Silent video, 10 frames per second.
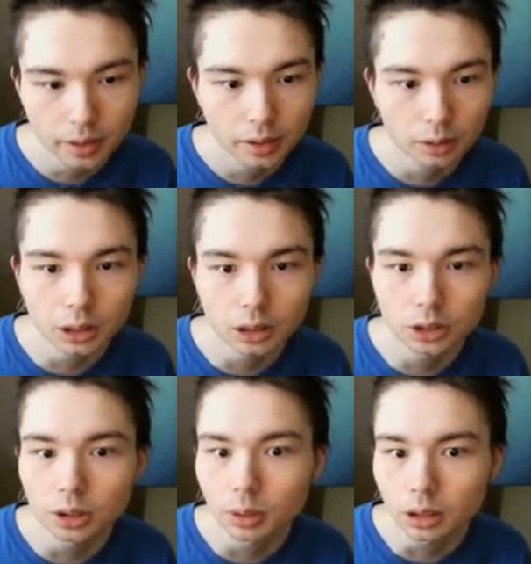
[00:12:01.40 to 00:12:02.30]
queen
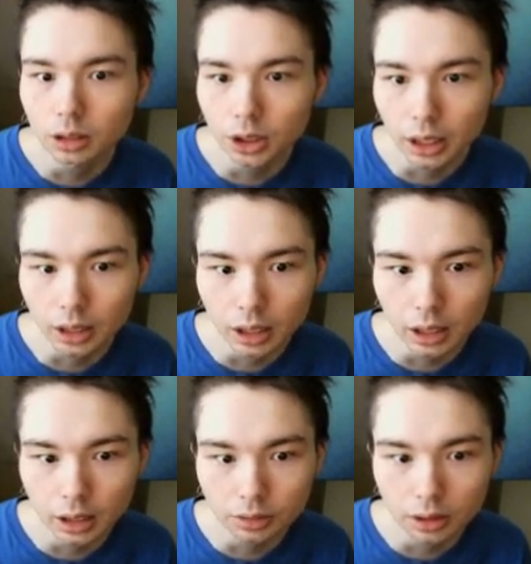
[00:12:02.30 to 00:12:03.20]
g1, check, king
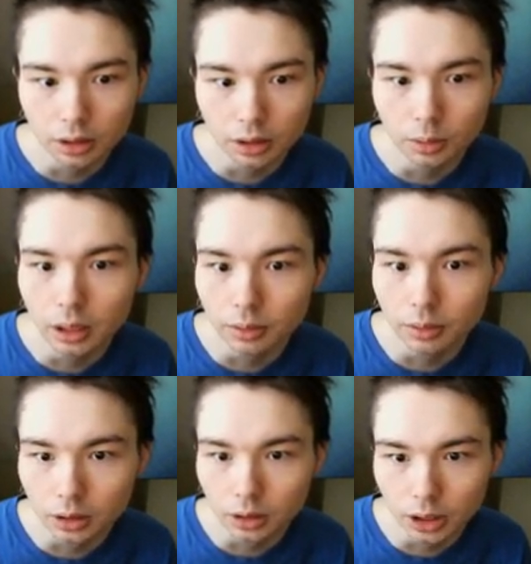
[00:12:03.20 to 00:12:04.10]
h3, queen
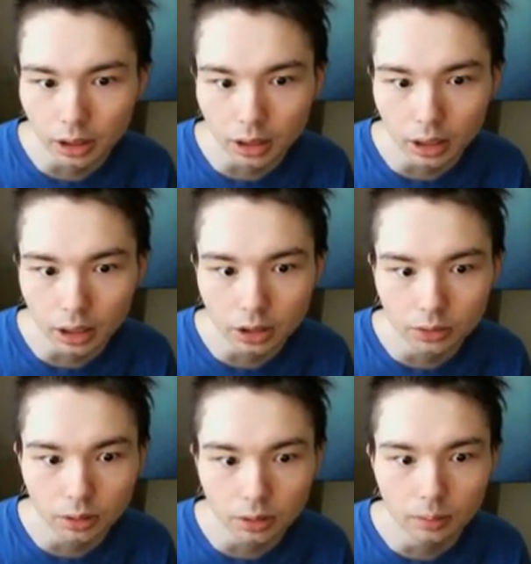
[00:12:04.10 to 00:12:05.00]
f1, check, king
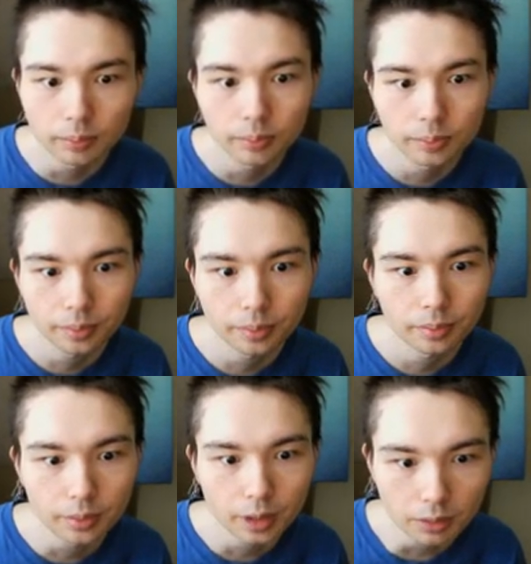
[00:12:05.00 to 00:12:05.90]
h4.
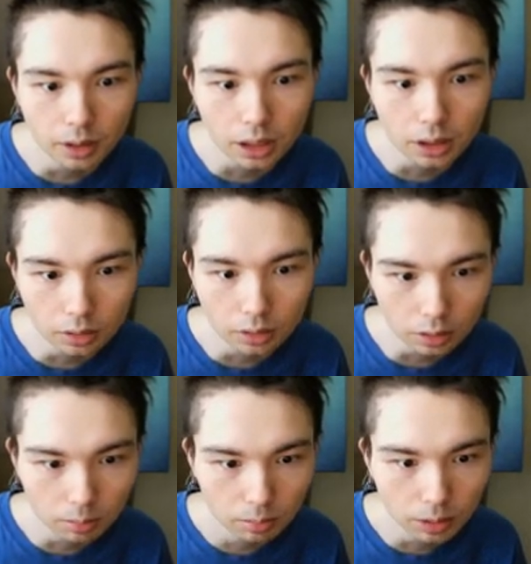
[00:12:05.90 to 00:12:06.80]
Even this looks
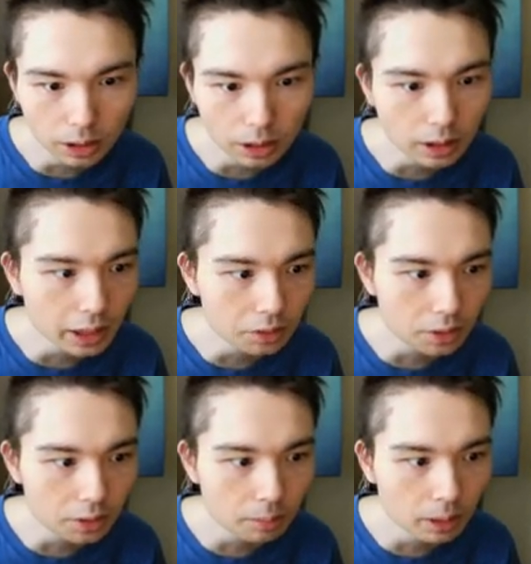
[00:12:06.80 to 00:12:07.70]
pretty
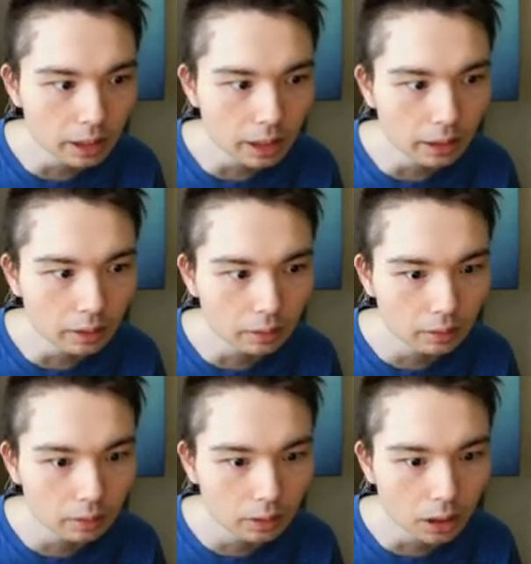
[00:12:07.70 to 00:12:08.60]
dangerous, but then
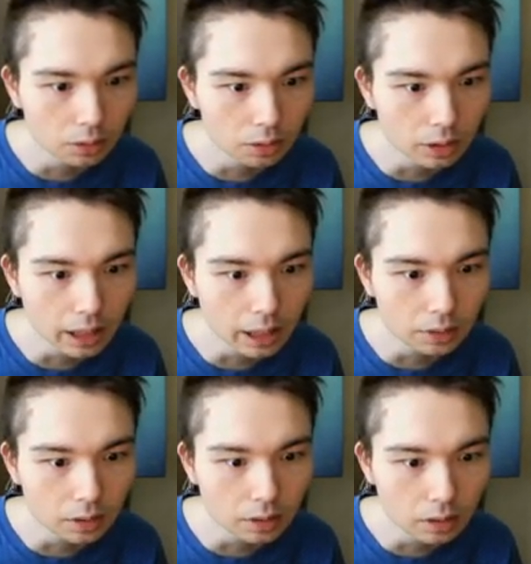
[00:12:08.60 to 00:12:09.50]
Carlsen has
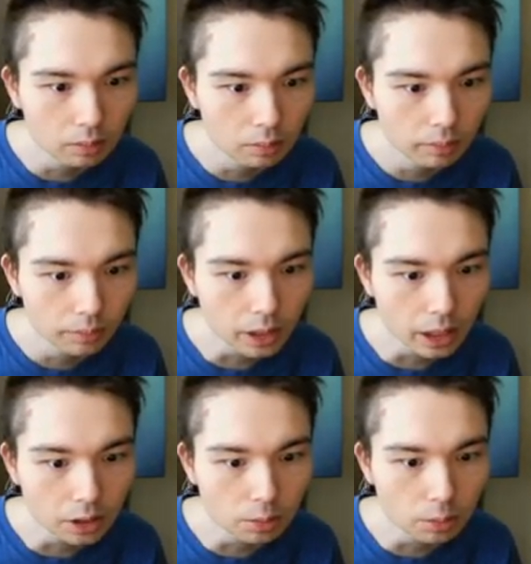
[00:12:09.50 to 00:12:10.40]
the
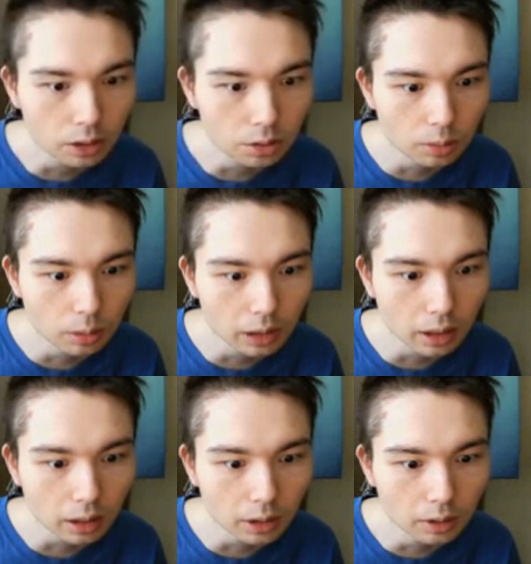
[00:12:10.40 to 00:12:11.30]
h1 squared
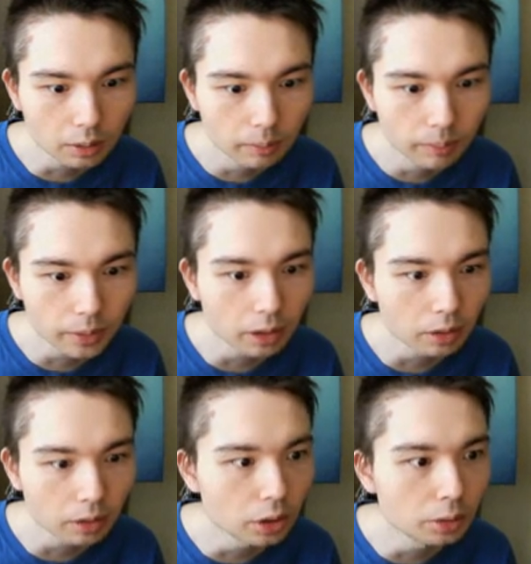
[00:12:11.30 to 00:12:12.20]
covered. There are
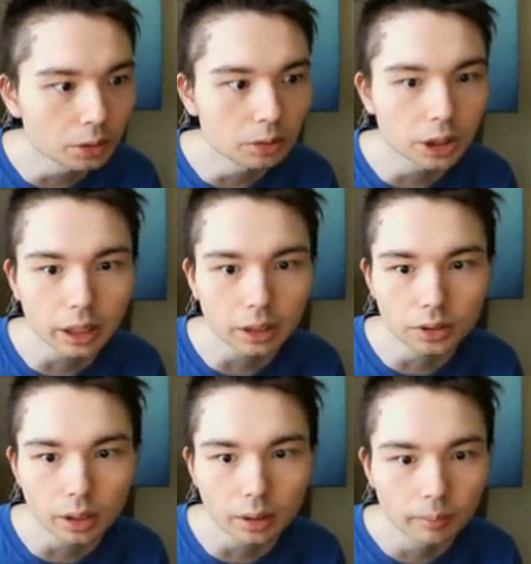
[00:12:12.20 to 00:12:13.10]
no good checks
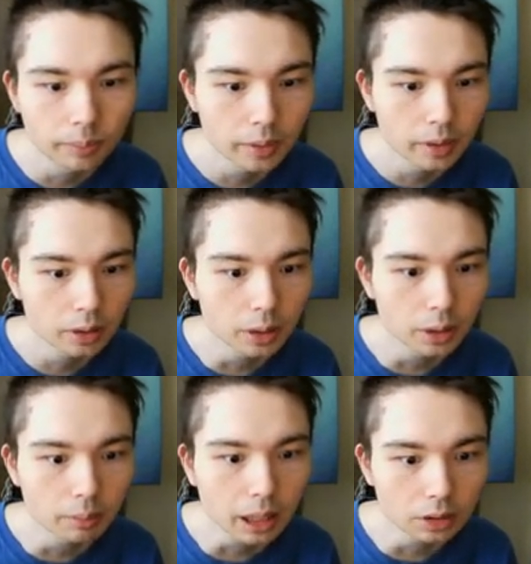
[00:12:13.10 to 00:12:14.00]
here. Queen
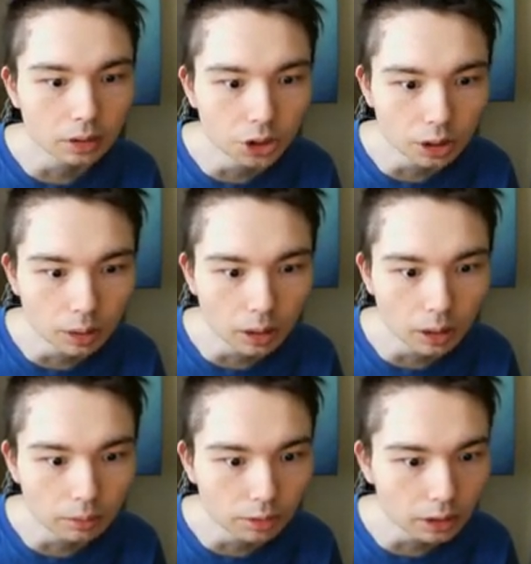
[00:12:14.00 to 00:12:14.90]
back to g1,
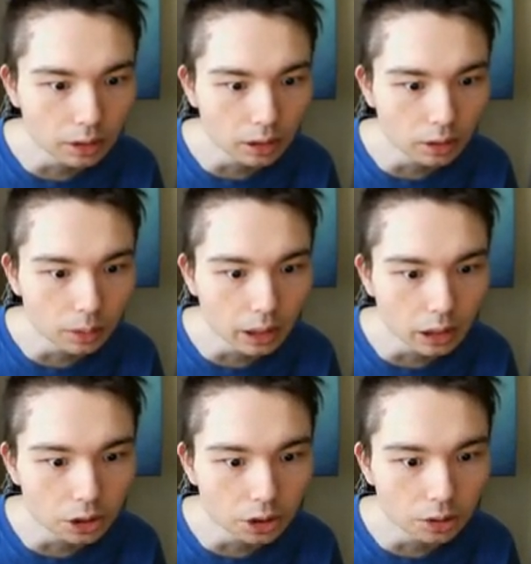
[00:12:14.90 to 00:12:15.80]
threatening queen
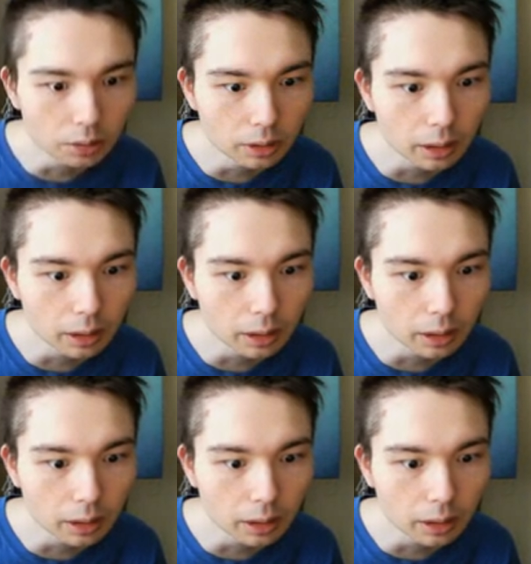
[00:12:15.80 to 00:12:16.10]
h2 now,